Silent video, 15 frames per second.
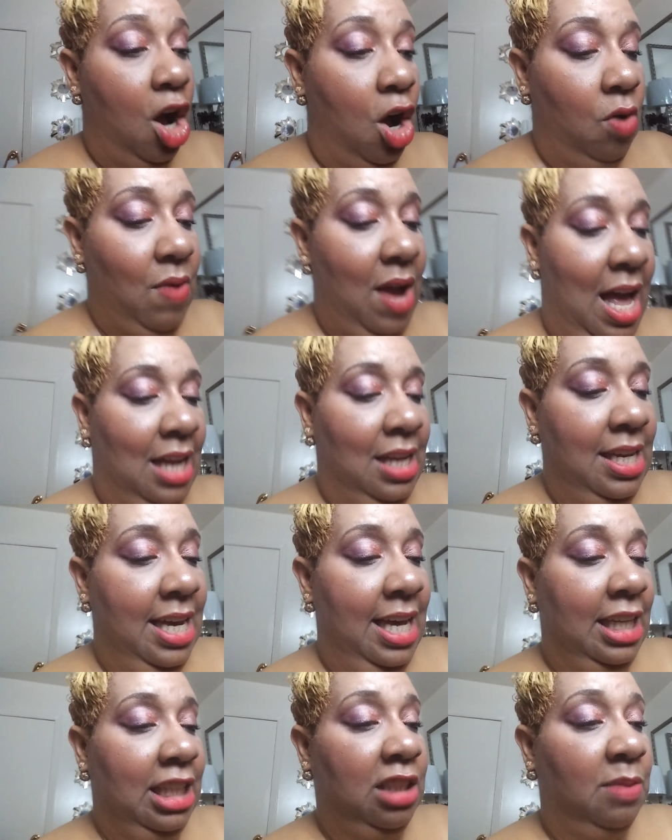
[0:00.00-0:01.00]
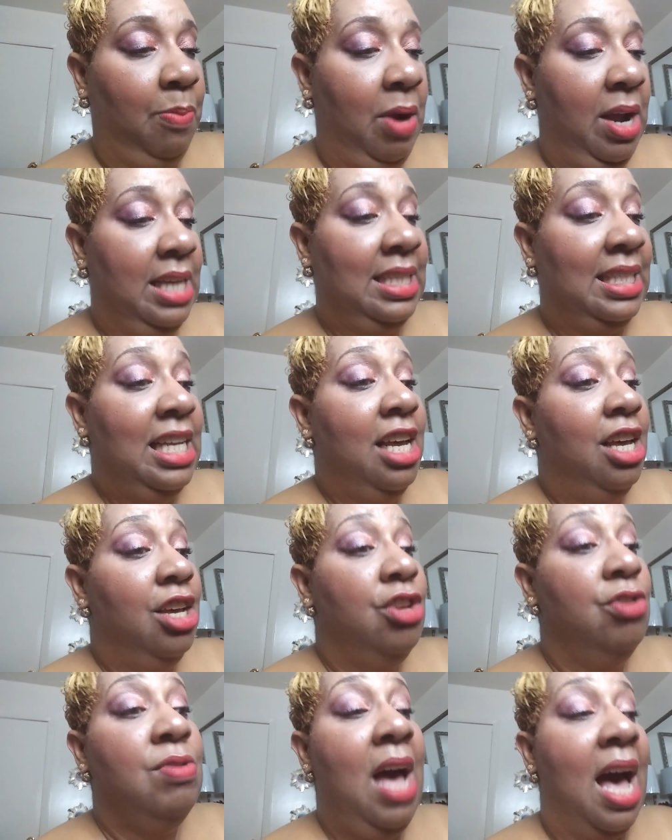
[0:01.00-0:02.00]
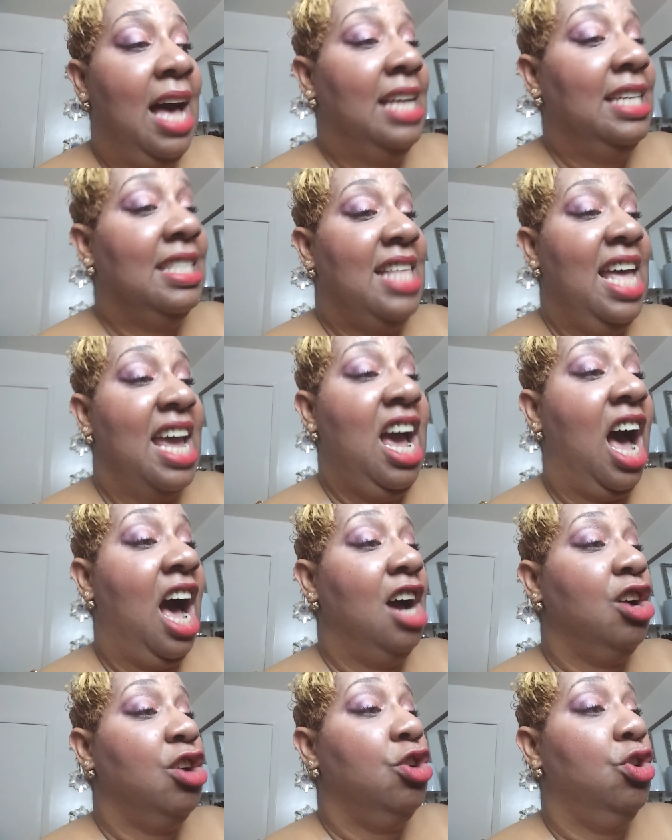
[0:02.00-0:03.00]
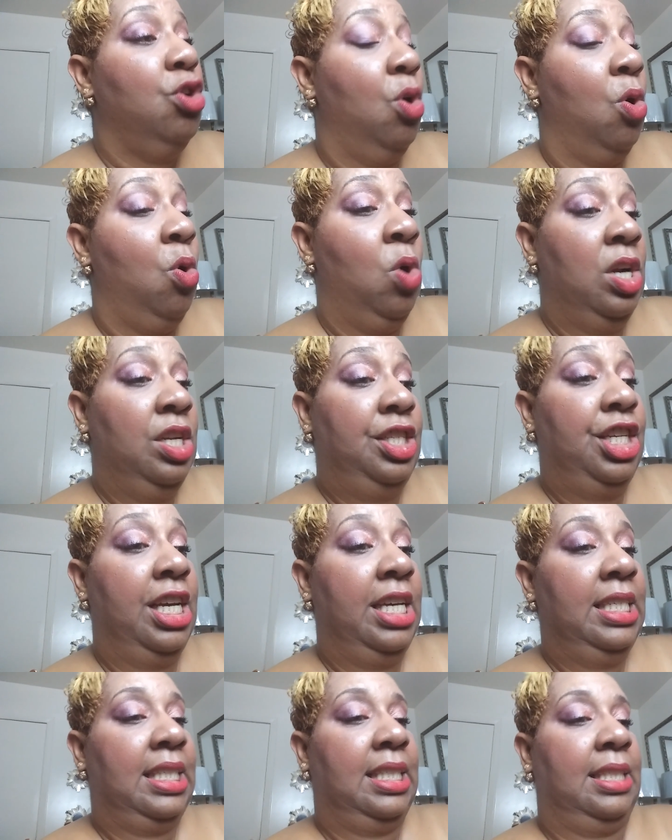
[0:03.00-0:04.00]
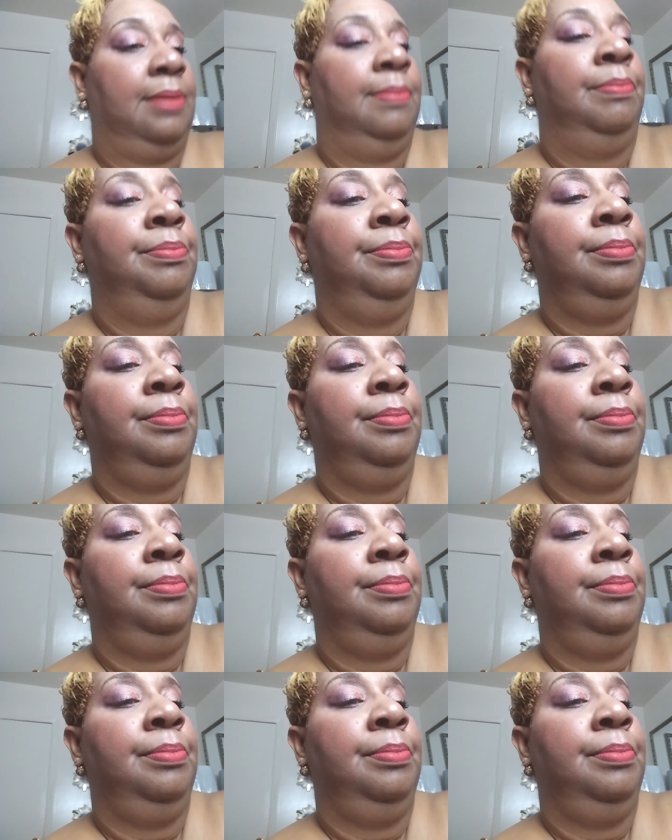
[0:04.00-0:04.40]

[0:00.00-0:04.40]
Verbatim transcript: on AliExpress. You guys, they are gorgeous.